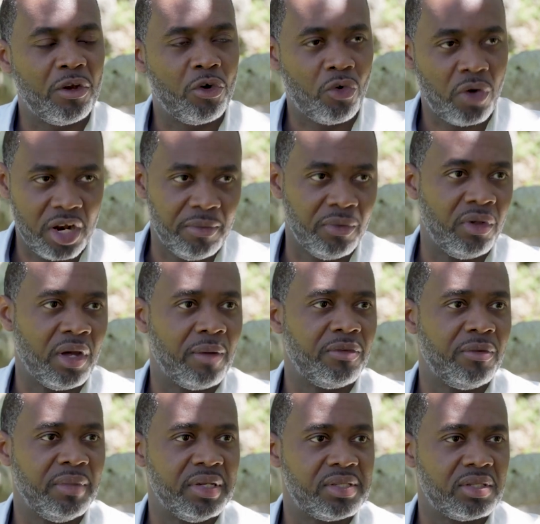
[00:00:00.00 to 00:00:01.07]
Incredibly
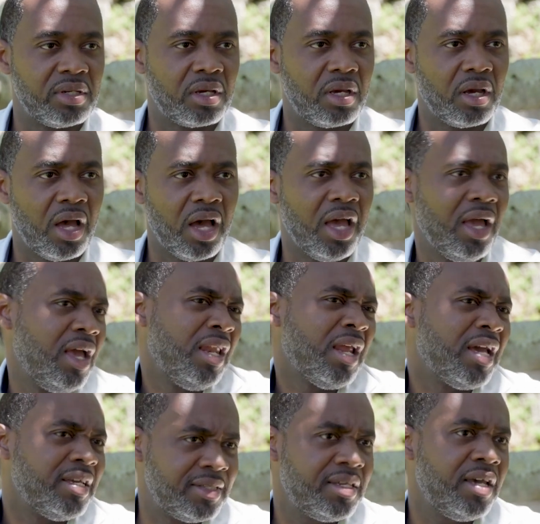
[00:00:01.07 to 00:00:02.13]
optimistic.
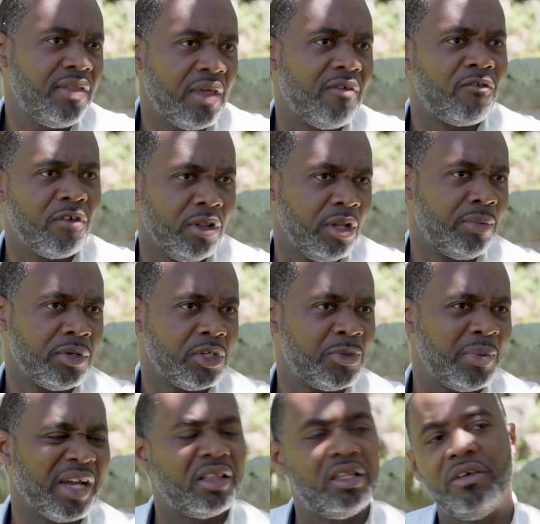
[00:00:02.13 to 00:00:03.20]
And I say that from the
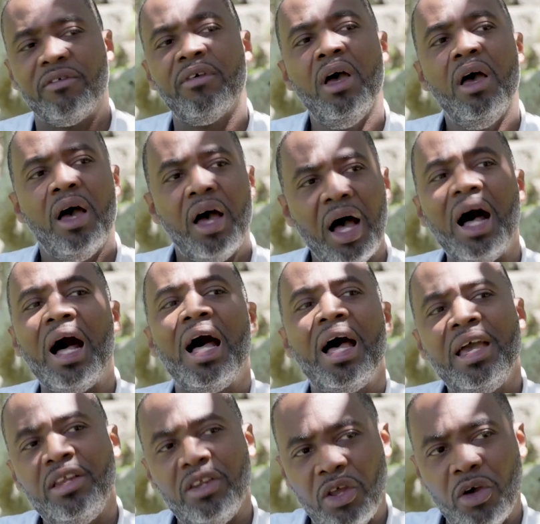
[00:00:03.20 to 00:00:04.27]
perspective,
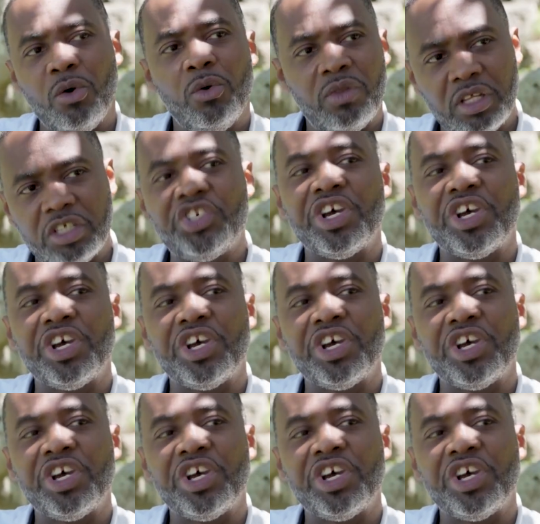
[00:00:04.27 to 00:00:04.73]
I know the